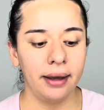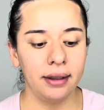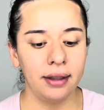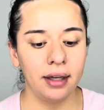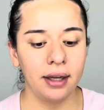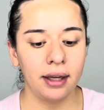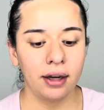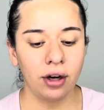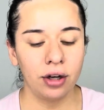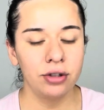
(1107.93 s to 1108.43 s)
the
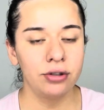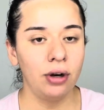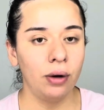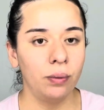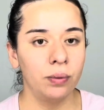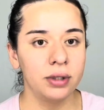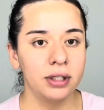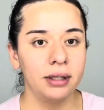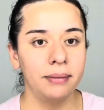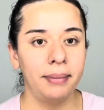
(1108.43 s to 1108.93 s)
contract
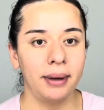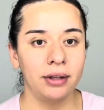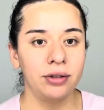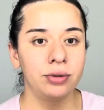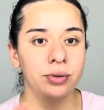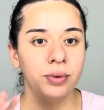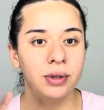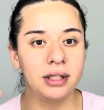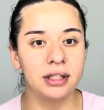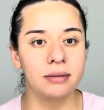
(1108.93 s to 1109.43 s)
was about
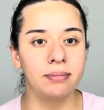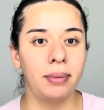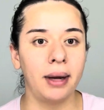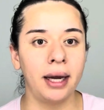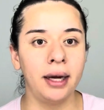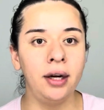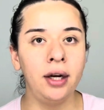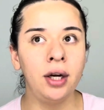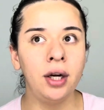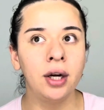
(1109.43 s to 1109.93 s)
to
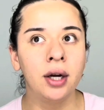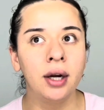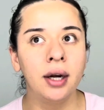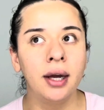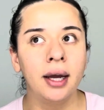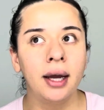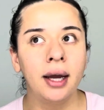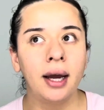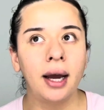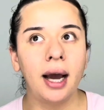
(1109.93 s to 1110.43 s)
expire,
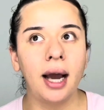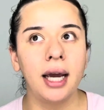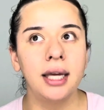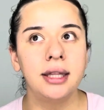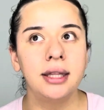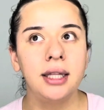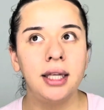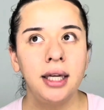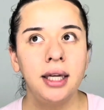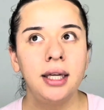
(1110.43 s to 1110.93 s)
I
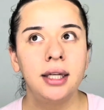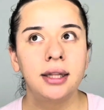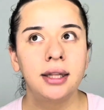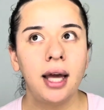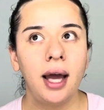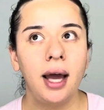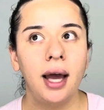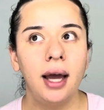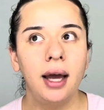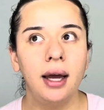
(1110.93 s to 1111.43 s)
think
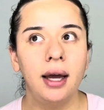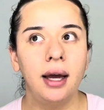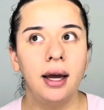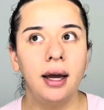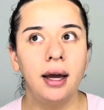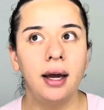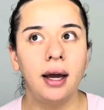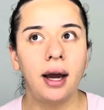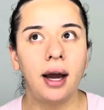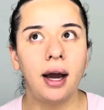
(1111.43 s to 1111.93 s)
that
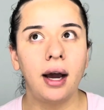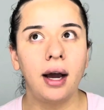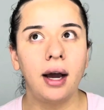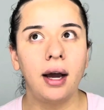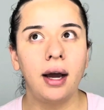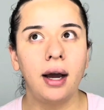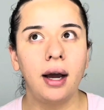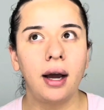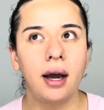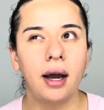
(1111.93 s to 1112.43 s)

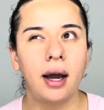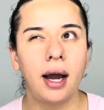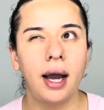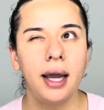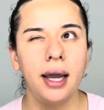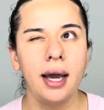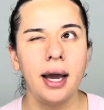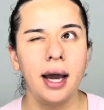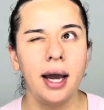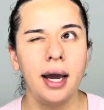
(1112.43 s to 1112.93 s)

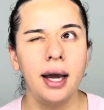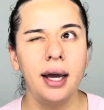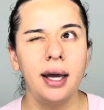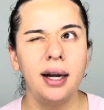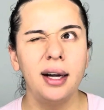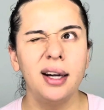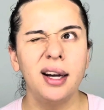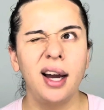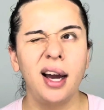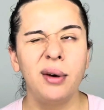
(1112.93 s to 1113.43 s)

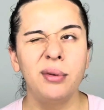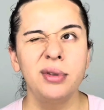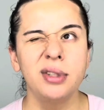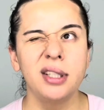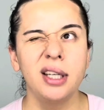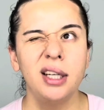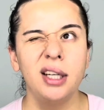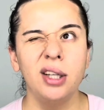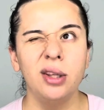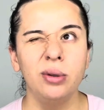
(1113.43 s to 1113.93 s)
I was
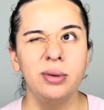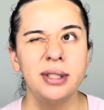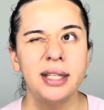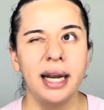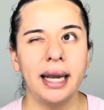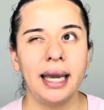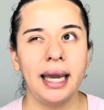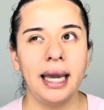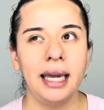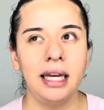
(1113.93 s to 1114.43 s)
gonna lose
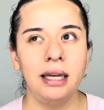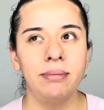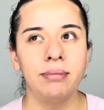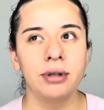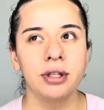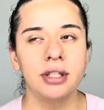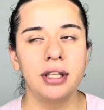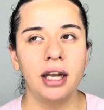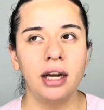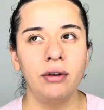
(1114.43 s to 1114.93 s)
like
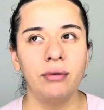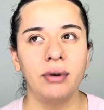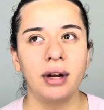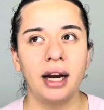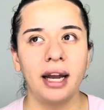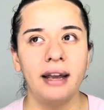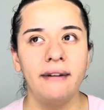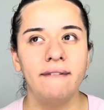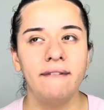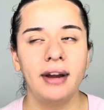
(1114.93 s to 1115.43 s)
80% of what
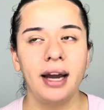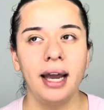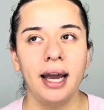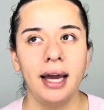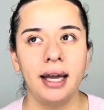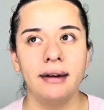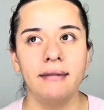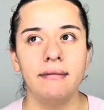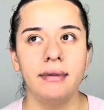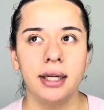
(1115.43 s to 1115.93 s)
I
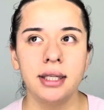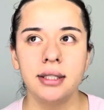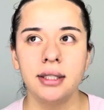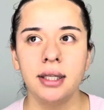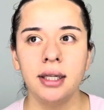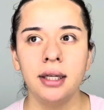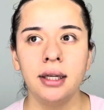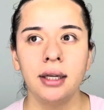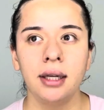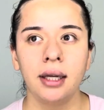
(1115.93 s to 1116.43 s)
had
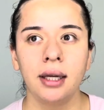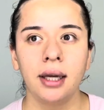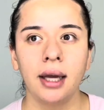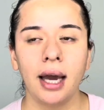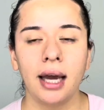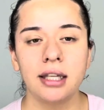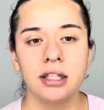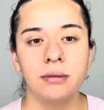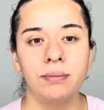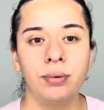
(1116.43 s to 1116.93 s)
invested,
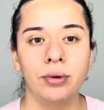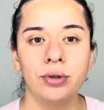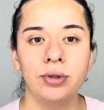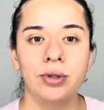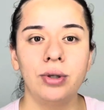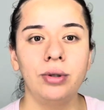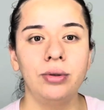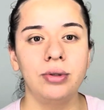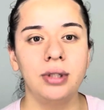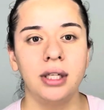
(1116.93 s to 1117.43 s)
as opposed
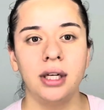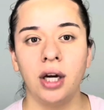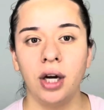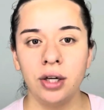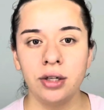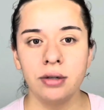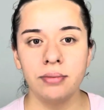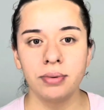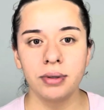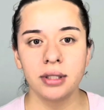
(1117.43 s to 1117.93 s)
to losing
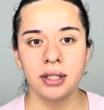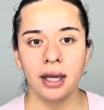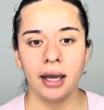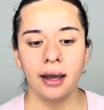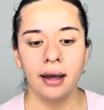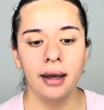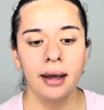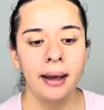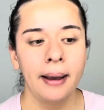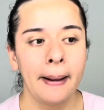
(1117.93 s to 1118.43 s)
100%.
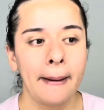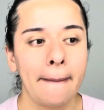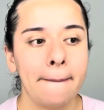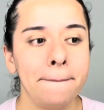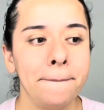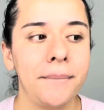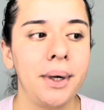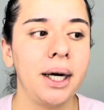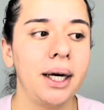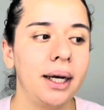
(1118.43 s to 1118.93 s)

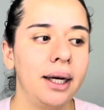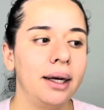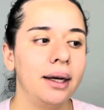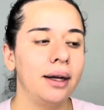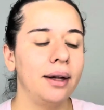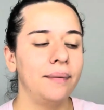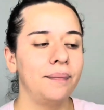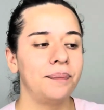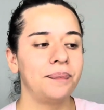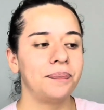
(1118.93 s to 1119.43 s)
But